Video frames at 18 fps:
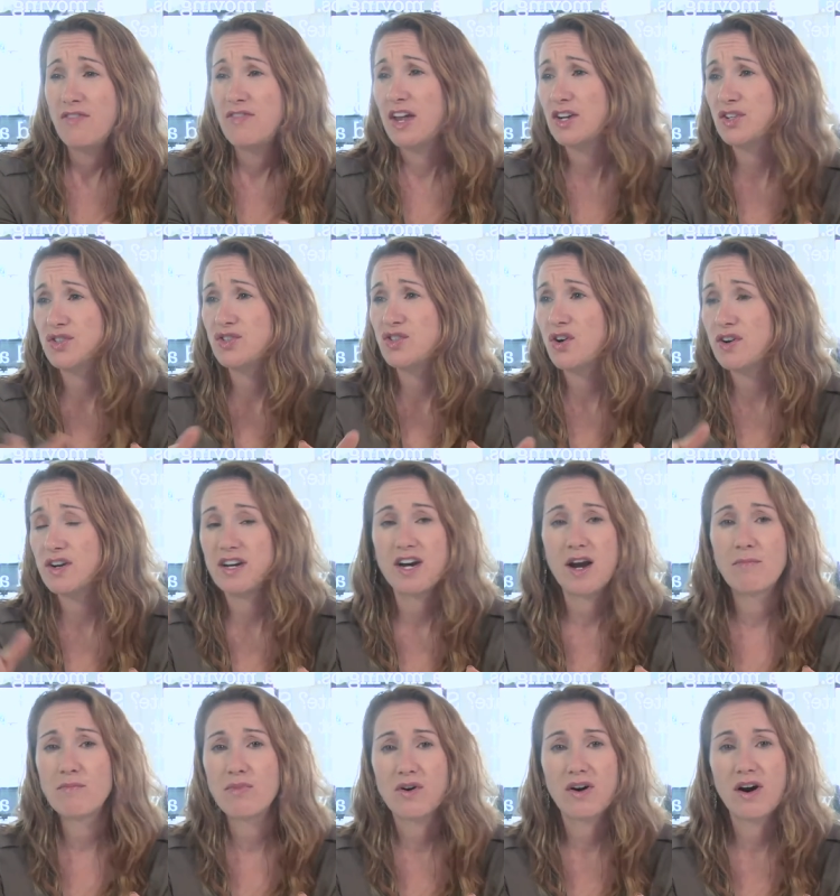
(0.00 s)
that a certain
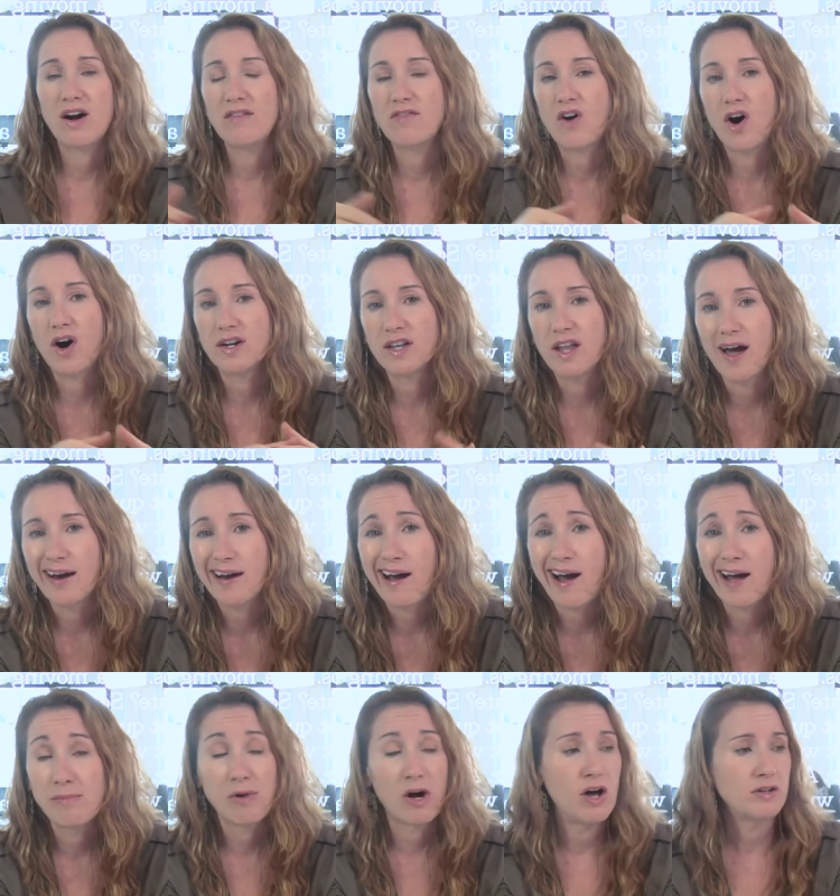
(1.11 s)
number of online
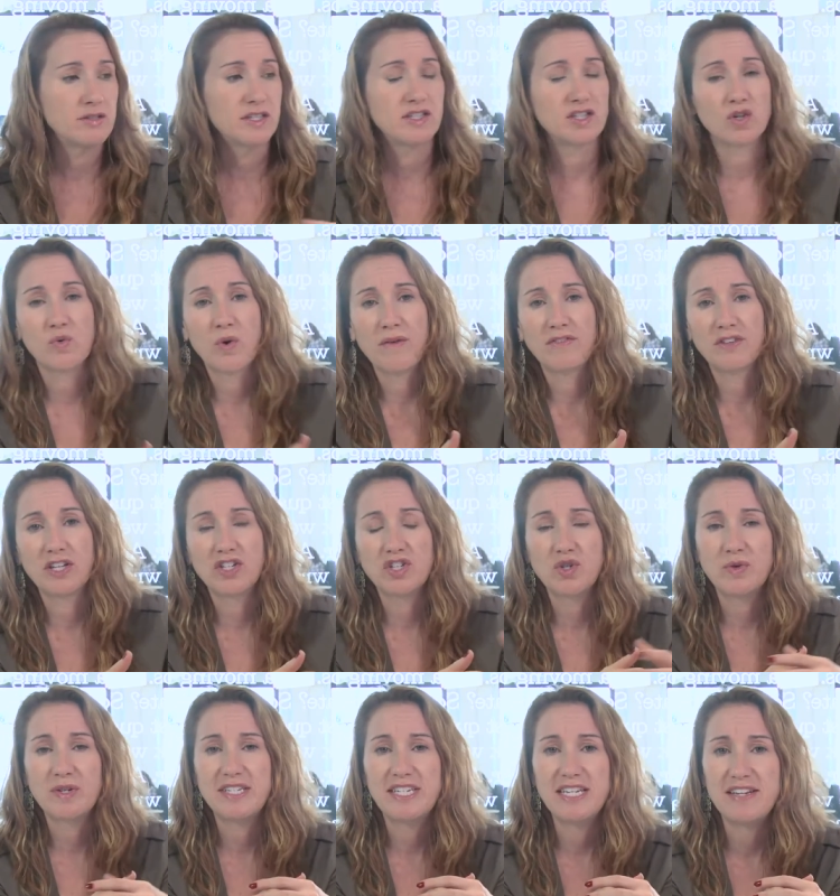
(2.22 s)
eyeballs is equivalent
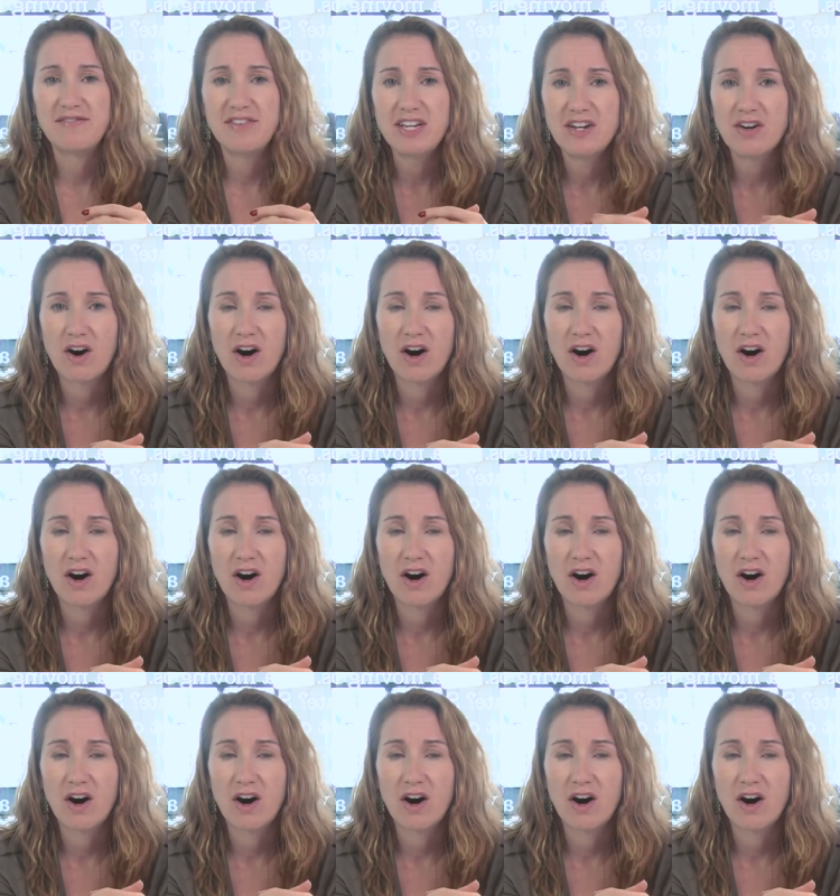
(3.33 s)
to a TV